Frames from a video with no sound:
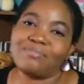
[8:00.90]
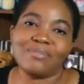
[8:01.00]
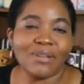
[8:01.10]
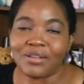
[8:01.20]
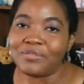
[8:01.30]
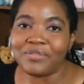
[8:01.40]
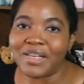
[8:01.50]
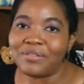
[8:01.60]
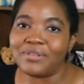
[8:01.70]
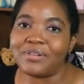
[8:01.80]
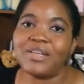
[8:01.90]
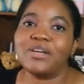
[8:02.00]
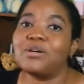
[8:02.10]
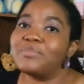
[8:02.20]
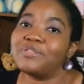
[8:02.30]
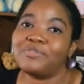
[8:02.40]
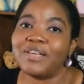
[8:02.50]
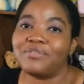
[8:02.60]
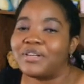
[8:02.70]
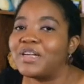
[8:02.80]
unflavored, it comes
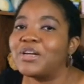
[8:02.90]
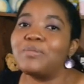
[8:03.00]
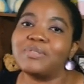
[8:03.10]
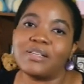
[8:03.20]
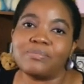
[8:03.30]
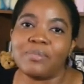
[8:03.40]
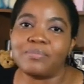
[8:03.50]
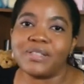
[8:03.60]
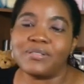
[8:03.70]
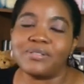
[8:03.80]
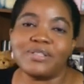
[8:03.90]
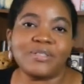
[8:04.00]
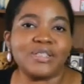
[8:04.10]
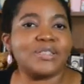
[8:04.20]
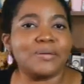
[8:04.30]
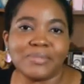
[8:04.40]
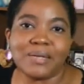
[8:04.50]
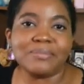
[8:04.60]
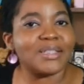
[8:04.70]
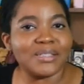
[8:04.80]
flavored, it comes as popsicles, which is
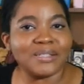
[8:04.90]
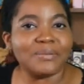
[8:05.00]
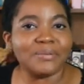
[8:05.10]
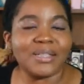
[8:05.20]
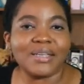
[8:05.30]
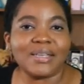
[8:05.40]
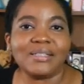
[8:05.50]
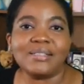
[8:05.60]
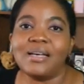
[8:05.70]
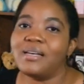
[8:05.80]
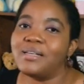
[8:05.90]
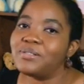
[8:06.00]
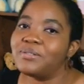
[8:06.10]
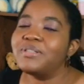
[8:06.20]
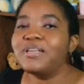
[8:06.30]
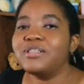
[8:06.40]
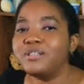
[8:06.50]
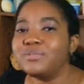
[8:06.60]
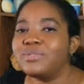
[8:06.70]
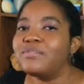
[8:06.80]
sometimes easier with the kids. So you can
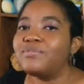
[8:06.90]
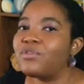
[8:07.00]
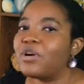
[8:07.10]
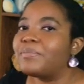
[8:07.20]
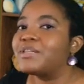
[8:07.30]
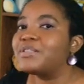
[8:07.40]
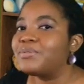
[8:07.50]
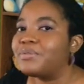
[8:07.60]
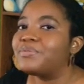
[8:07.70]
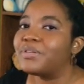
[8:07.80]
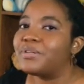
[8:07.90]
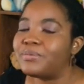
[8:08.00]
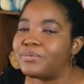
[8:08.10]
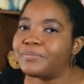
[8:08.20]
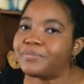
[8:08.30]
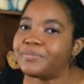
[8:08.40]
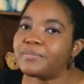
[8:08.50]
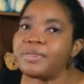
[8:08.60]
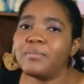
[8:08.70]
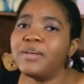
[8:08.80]
choose a form that's good for you.
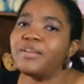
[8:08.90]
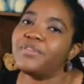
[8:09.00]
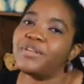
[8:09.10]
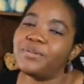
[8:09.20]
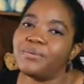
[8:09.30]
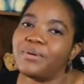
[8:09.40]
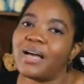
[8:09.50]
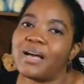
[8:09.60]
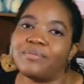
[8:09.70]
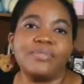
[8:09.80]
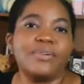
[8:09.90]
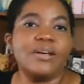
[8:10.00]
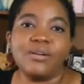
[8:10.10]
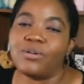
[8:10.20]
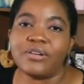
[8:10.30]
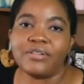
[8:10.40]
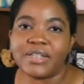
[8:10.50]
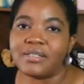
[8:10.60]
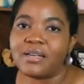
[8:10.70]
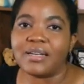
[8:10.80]
But if you don't have ORS
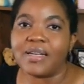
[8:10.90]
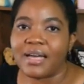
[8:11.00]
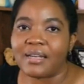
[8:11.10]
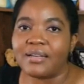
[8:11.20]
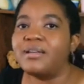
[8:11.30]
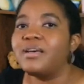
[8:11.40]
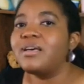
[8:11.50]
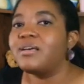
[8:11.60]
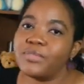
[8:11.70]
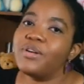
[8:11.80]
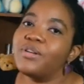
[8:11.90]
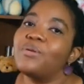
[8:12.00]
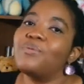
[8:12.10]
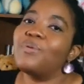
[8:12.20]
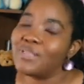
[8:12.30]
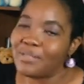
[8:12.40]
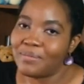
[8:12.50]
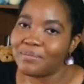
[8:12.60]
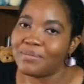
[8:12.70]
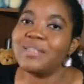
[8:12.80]
on hand, coconut water
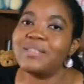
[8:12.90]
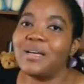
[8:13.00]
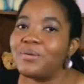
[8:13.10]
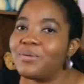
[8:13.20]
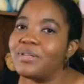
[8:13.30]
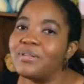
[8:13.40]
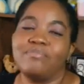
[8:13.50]
is a good